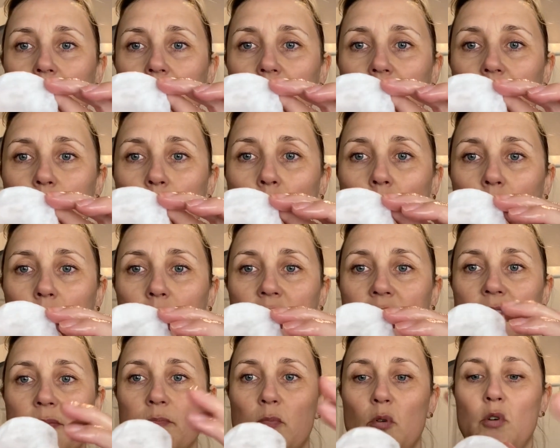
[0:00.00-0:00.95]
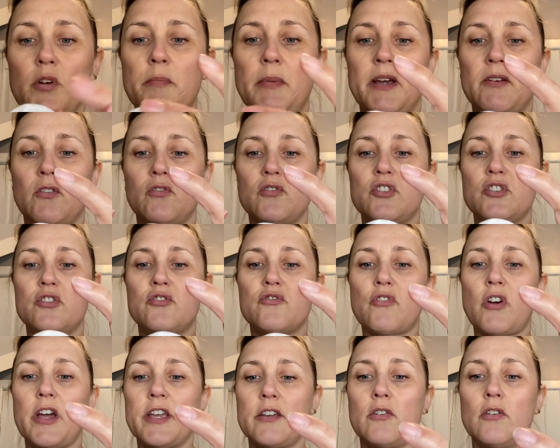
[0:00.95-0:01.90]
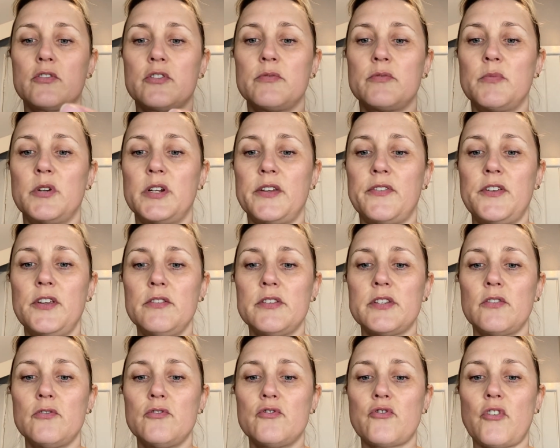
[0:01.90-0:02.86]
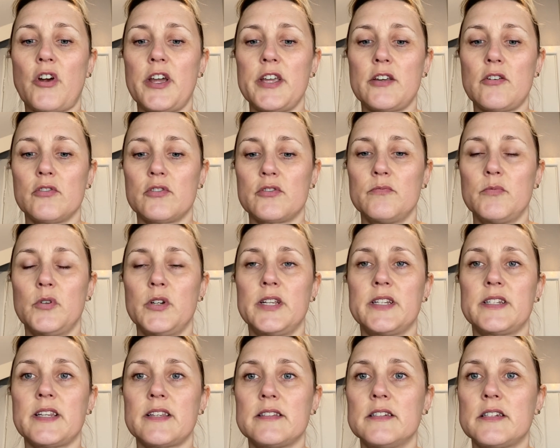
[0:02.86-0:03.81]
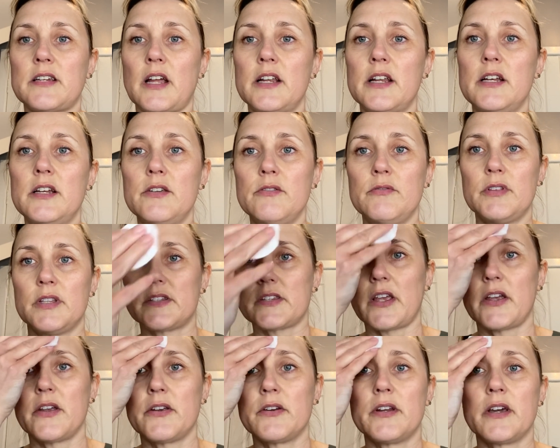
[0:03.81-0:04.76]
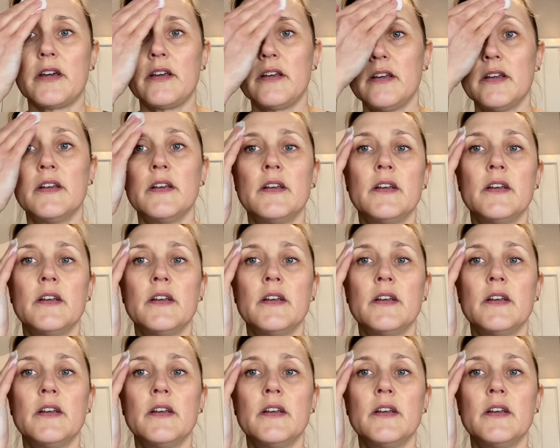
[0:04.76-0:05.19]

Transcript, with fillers: just popped a small amount onto dry cotton wool. If you use on dry cotton wool, it doesn't dilute the toner.